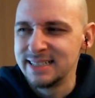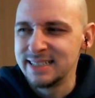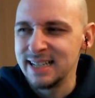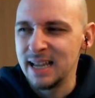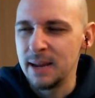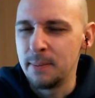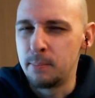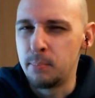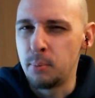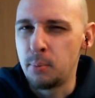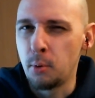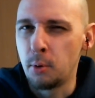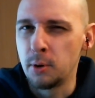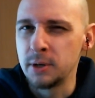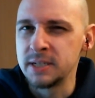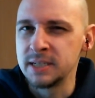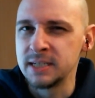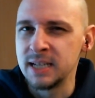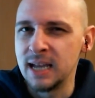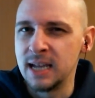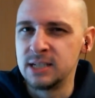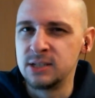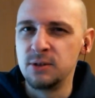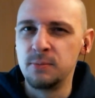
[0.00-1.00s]
important
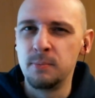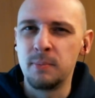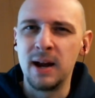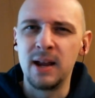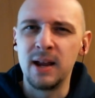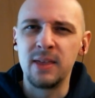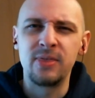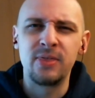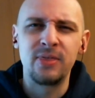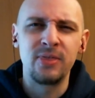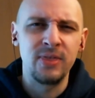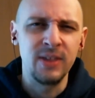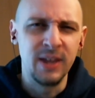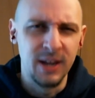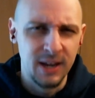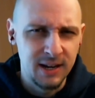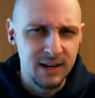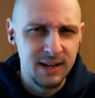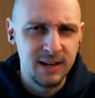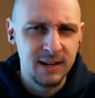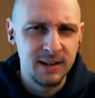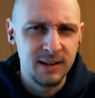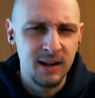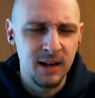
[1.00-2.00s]
as you might
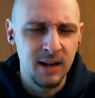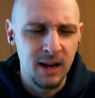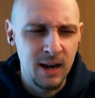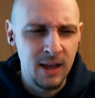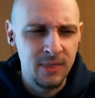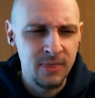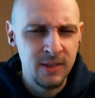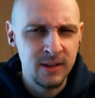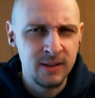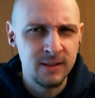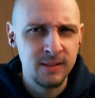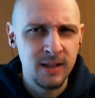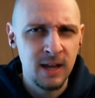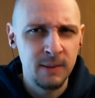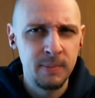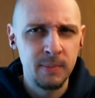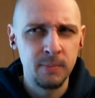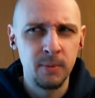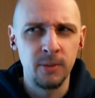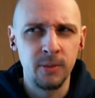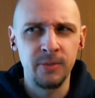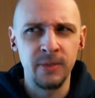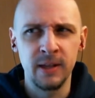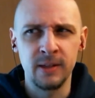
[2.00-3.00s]
think. I think a lot of
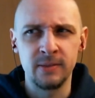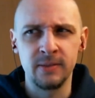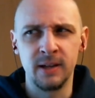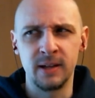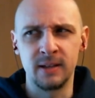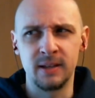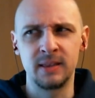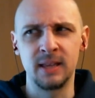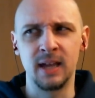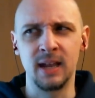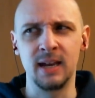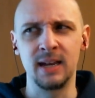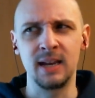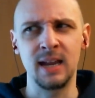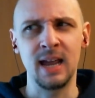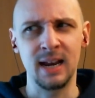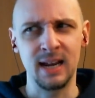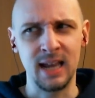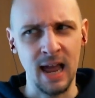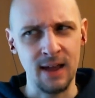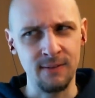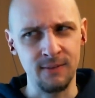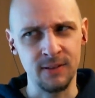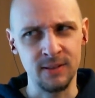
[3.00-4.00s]
people think like that, yeah,
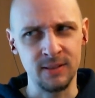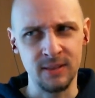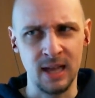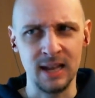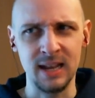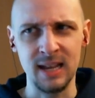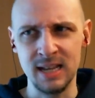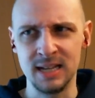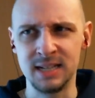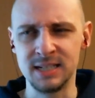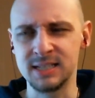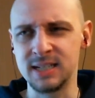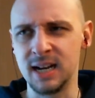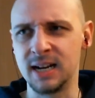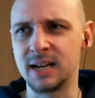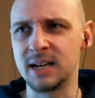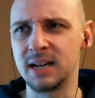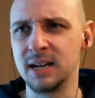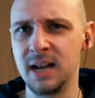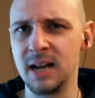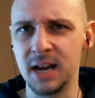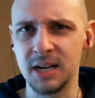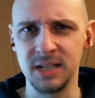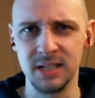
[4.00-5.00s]
having that inside
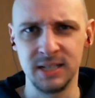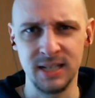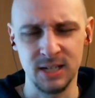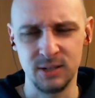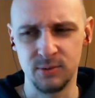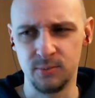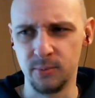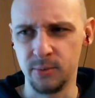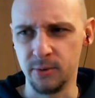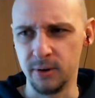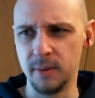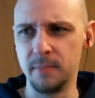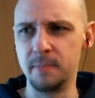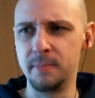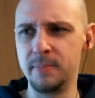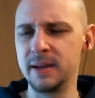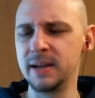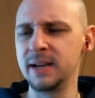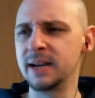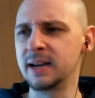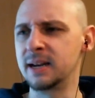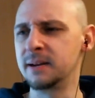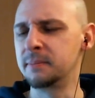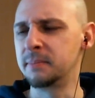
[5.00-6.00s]
connection, that's really
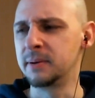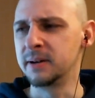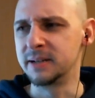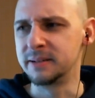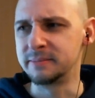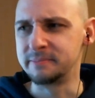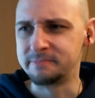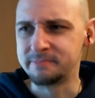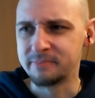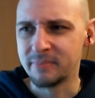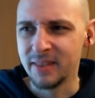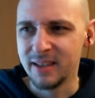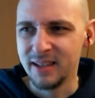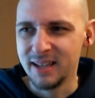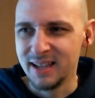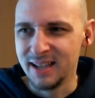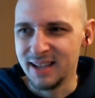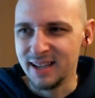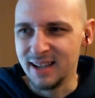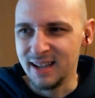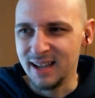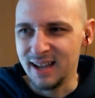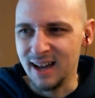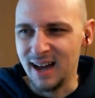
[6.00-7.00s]
big, but
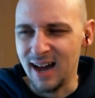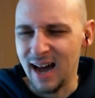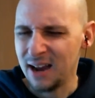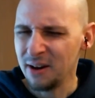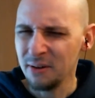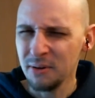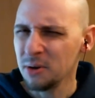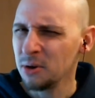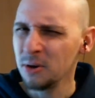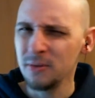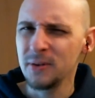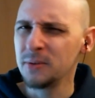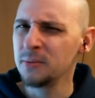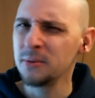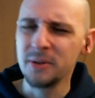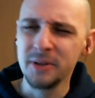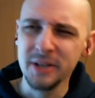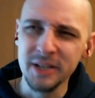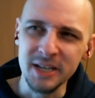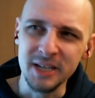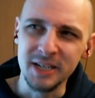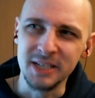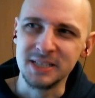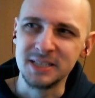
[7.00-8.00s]
I don't know if it
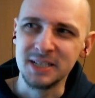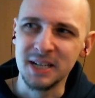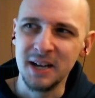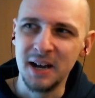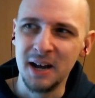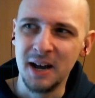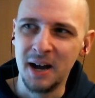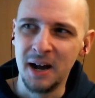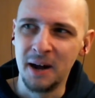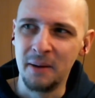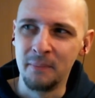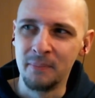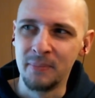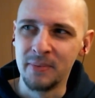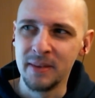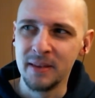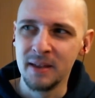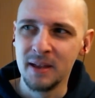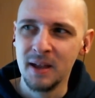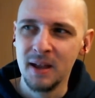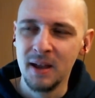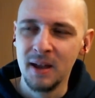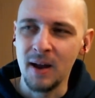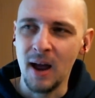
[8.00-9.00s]
really is.
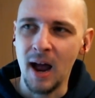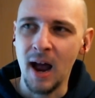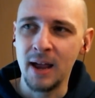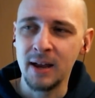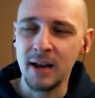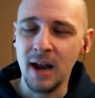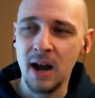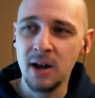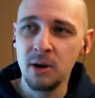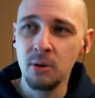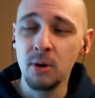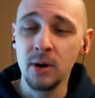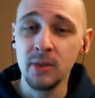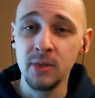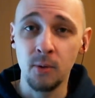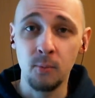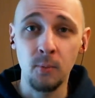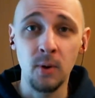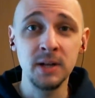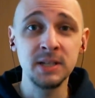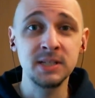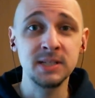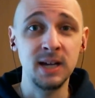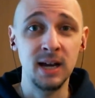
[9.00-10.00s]
I know on the
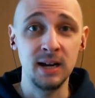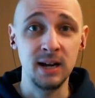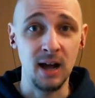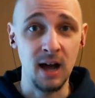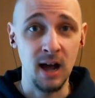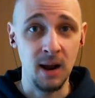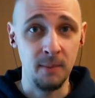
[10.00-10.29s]
one side,